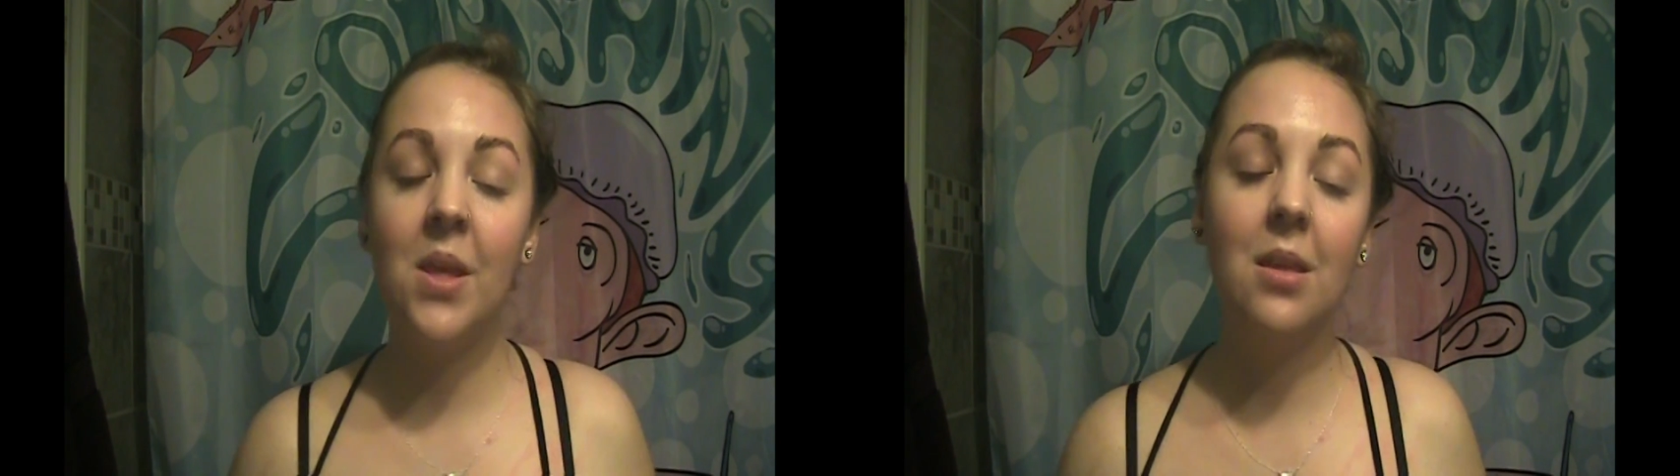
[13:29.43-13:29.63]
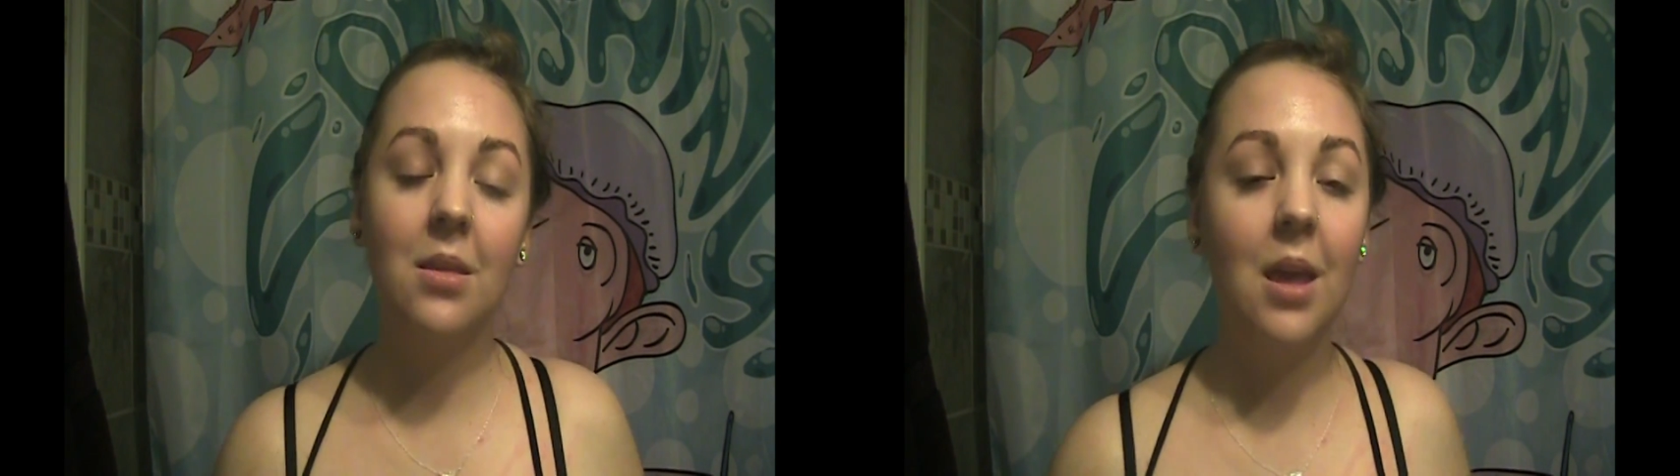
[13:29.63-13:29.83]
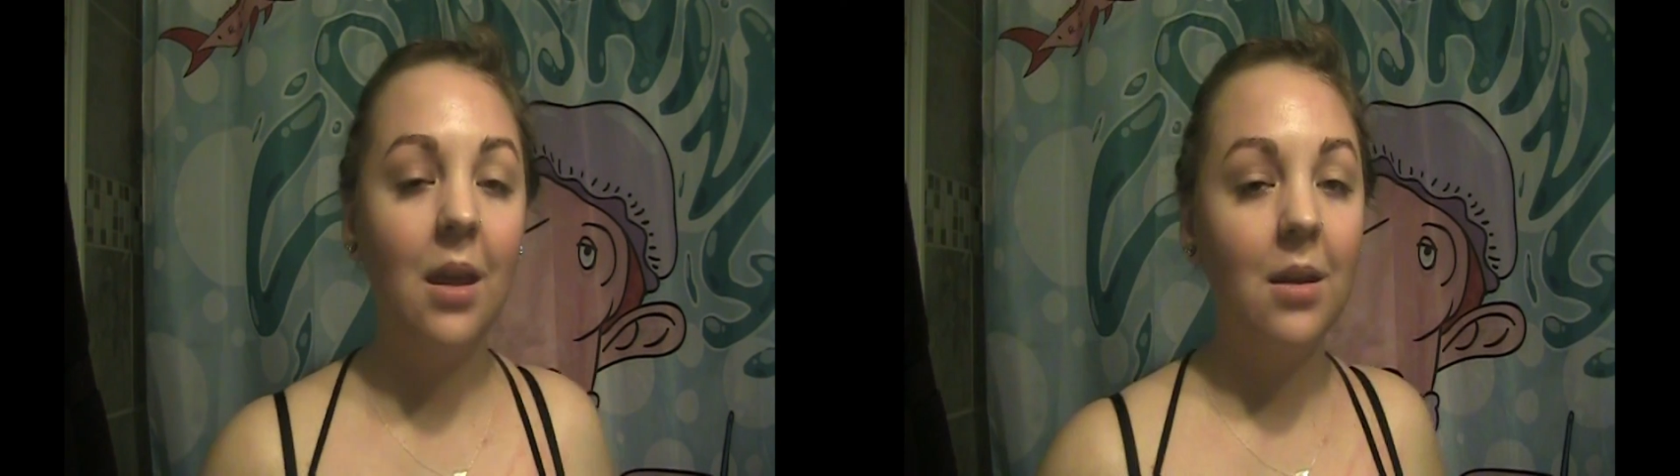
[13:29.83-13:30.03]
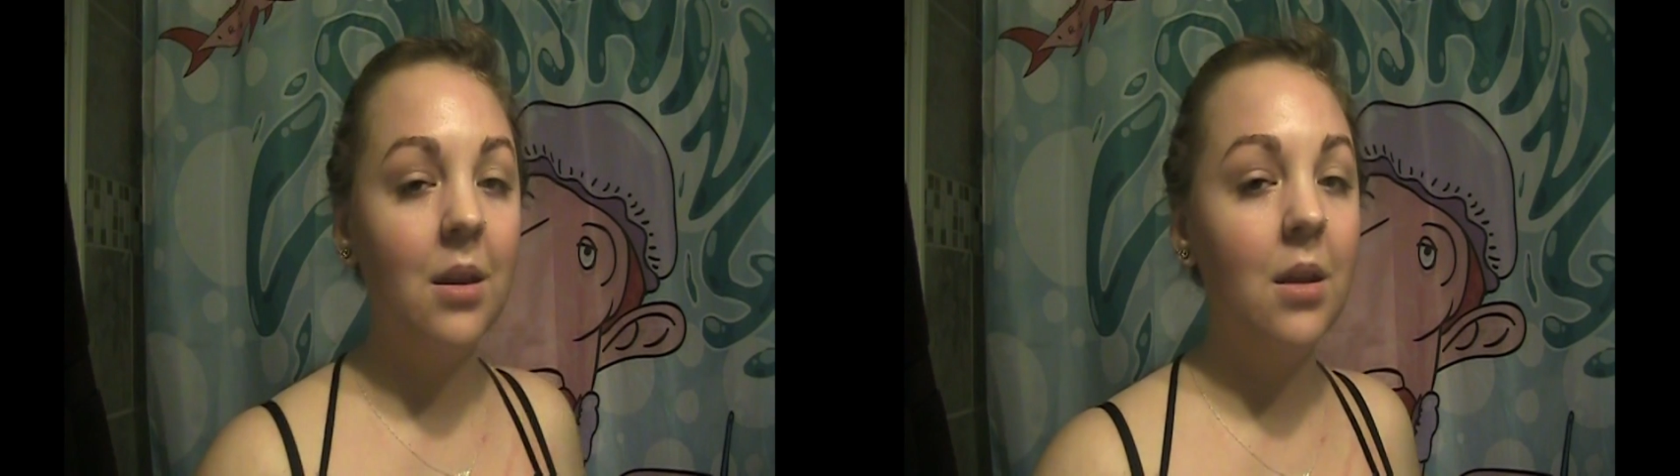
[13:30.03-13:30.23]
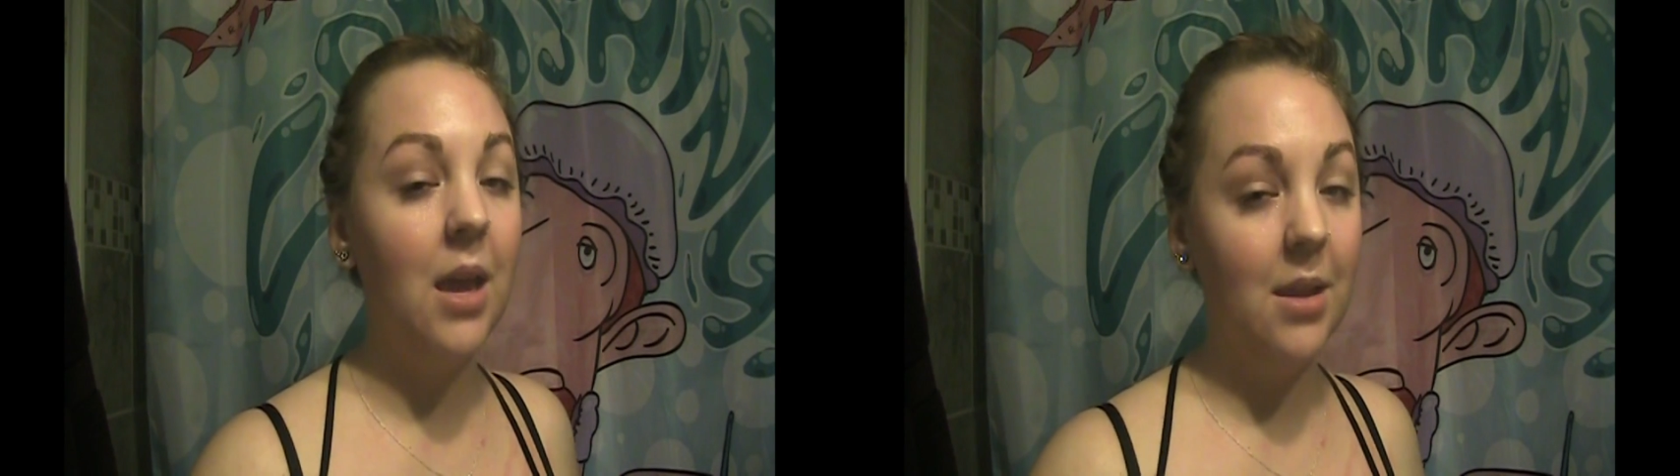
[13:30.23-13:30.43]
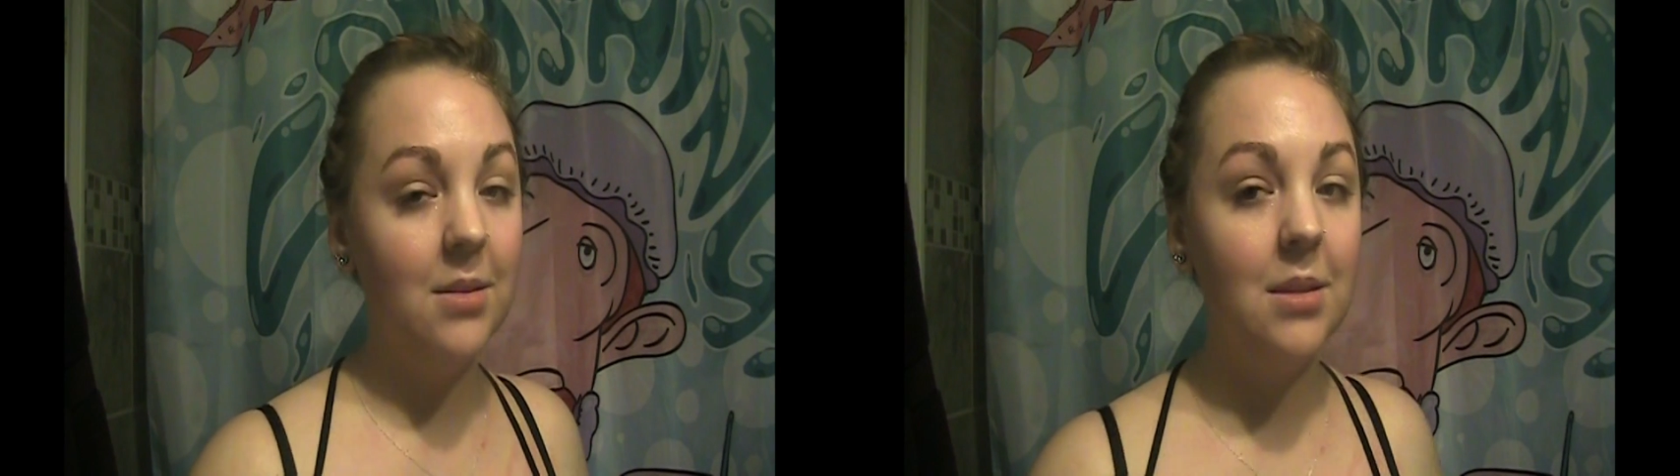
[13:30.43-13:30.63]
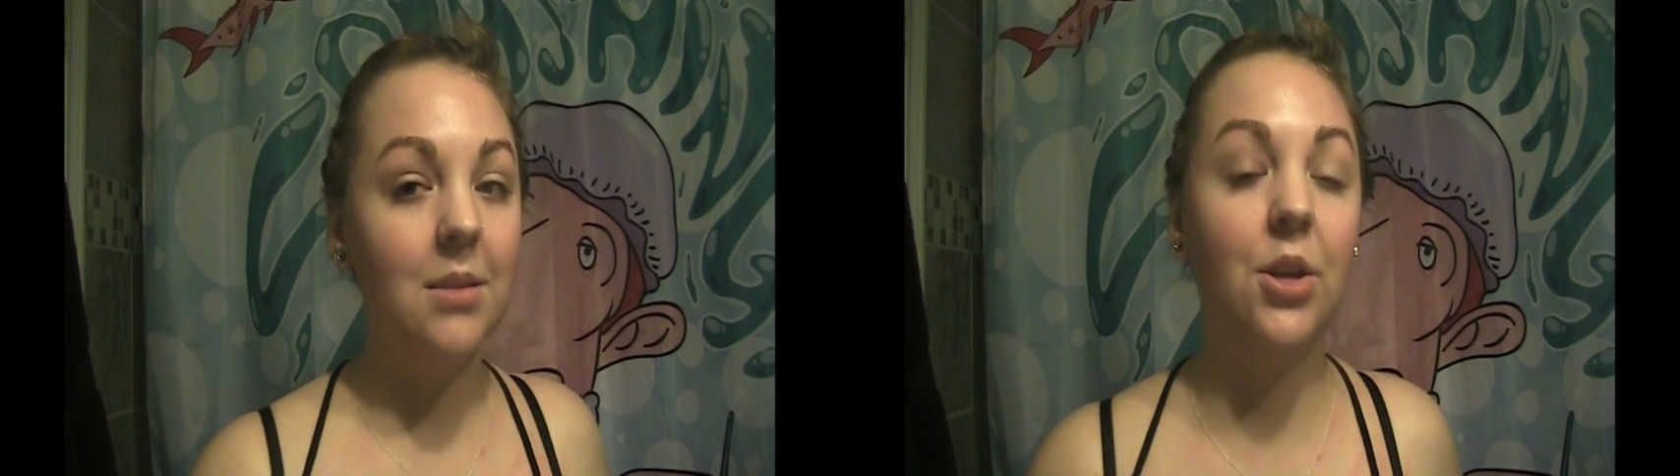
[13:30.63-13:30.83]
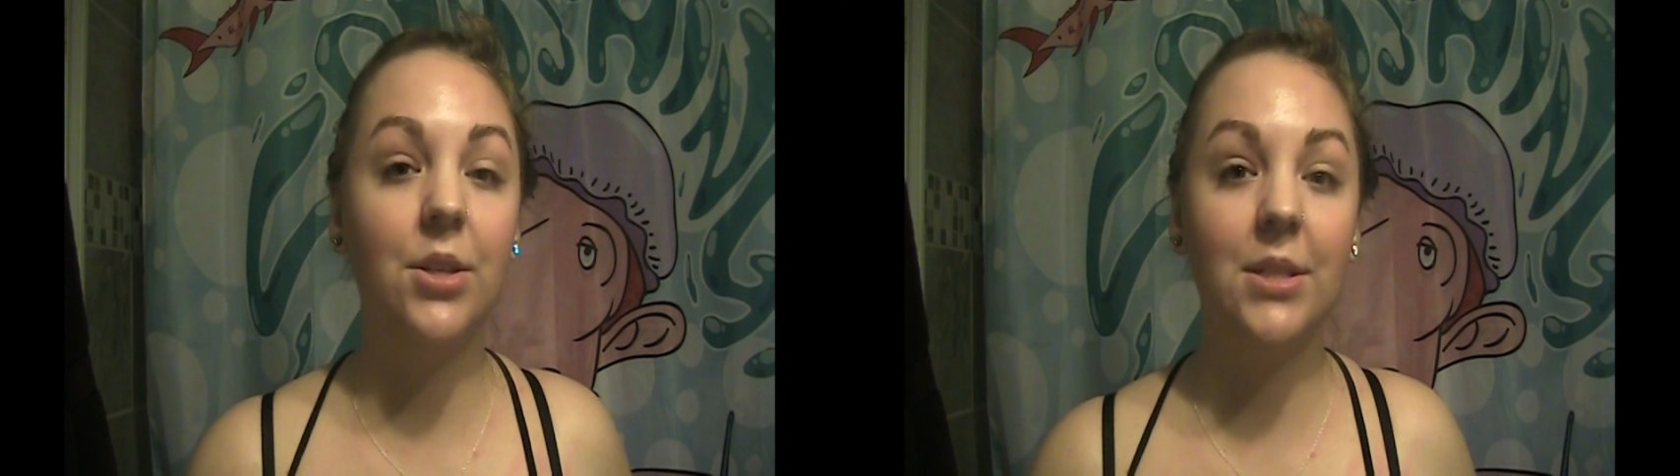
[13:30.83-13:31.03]
The thing is
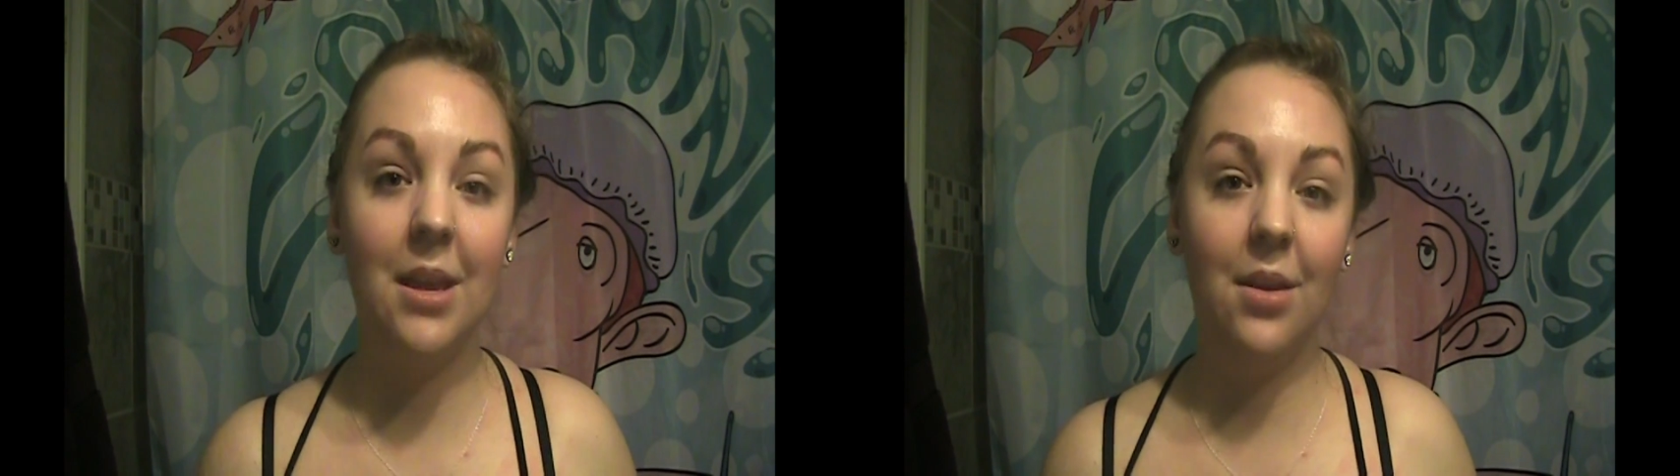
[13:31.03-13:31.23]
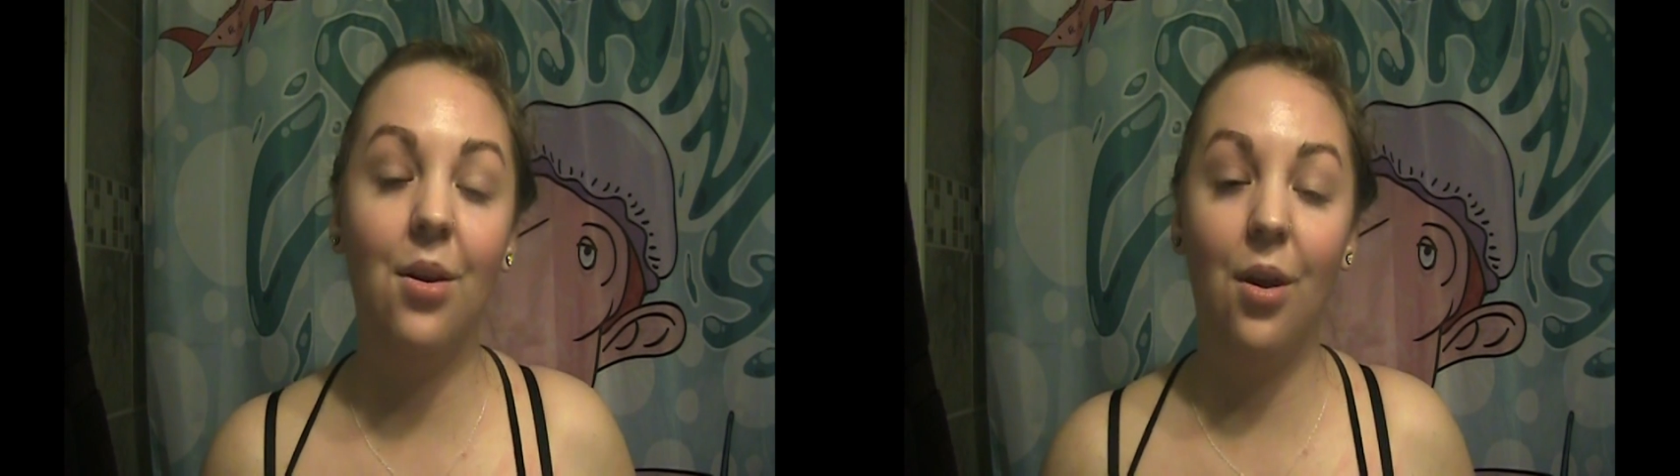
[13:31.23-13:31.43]
our skin